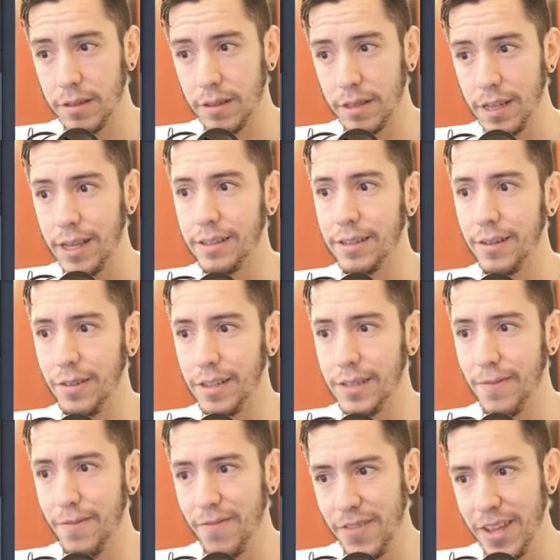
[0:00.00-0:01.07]
you
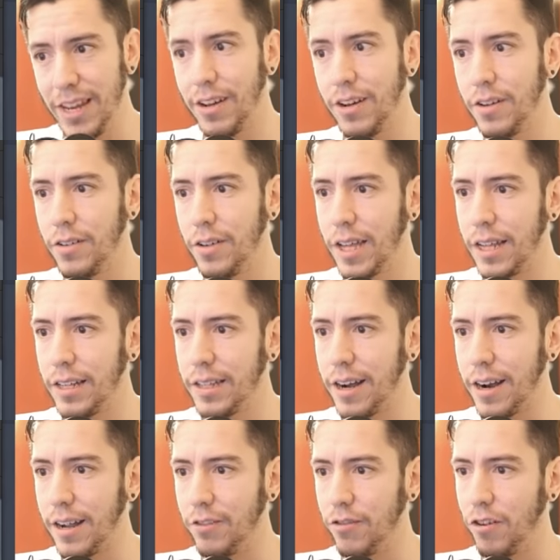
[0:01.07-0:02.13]
can
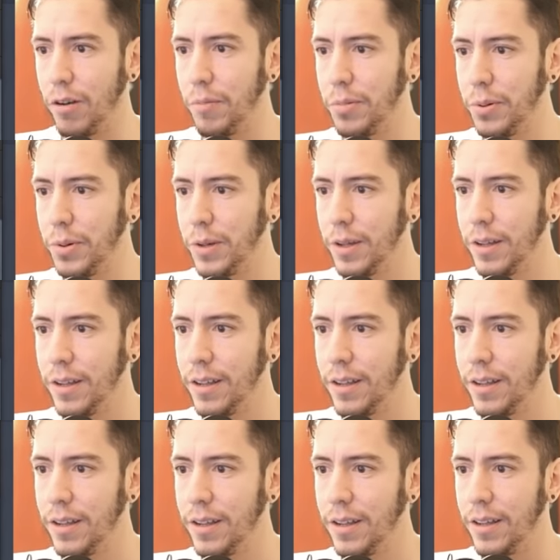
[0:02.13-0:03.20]
drag and drop.
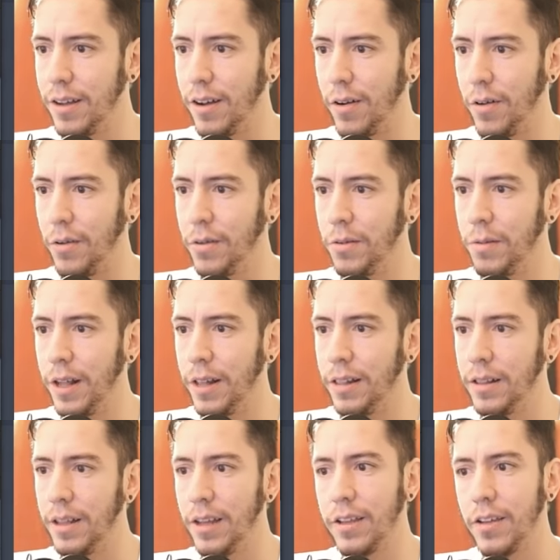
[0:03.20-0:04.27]
Oh, well,
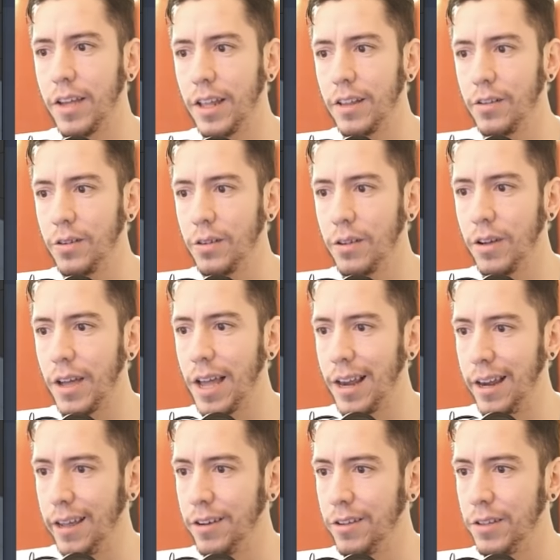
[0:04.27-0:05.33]
you can
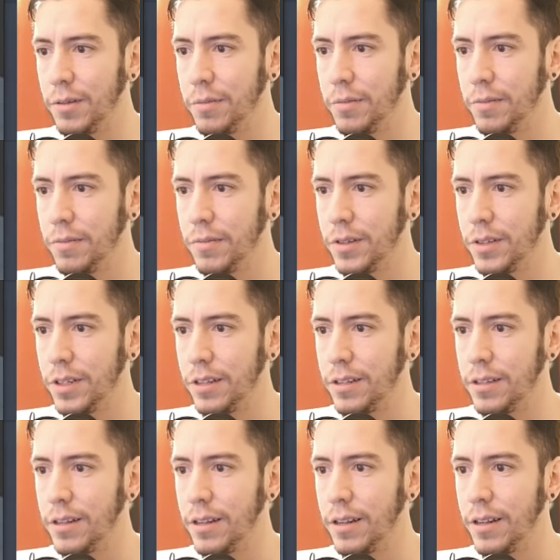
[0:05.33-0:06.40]
click on them,
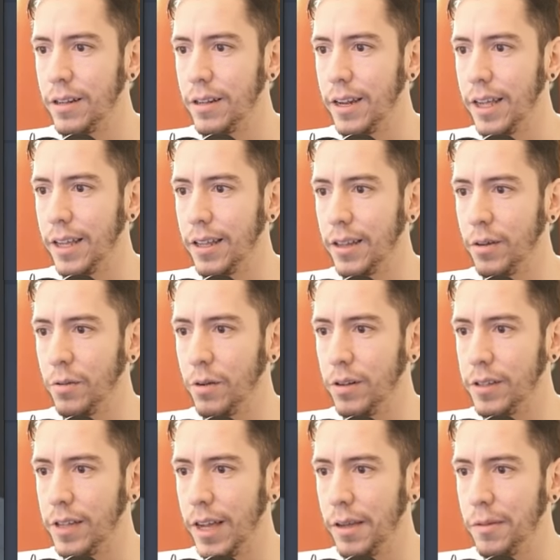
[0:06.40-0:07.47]
just like in the good
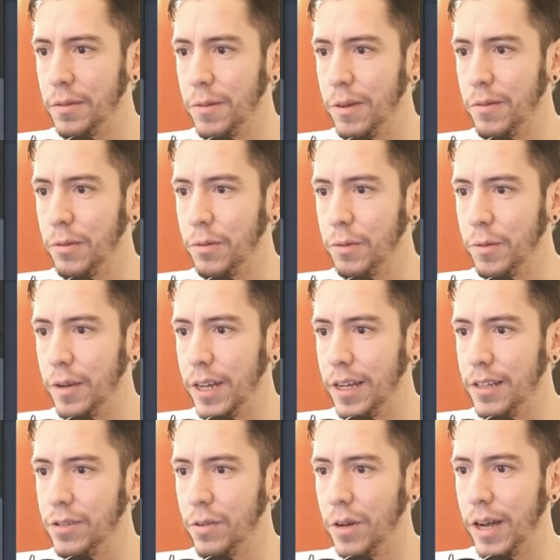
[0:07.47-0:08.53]
old times. Maybe it would be
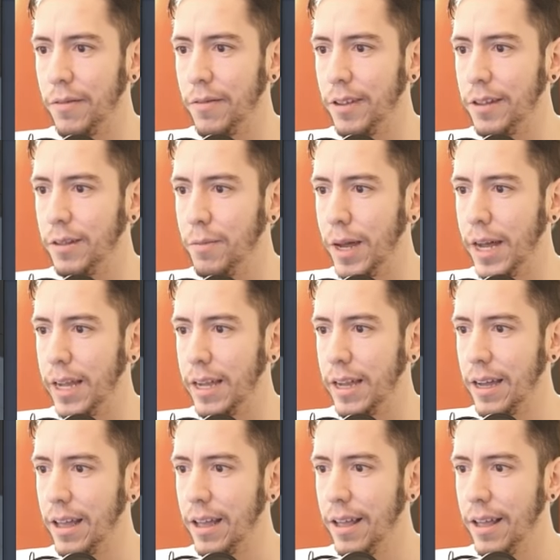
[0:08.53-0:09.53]
nice to have it back,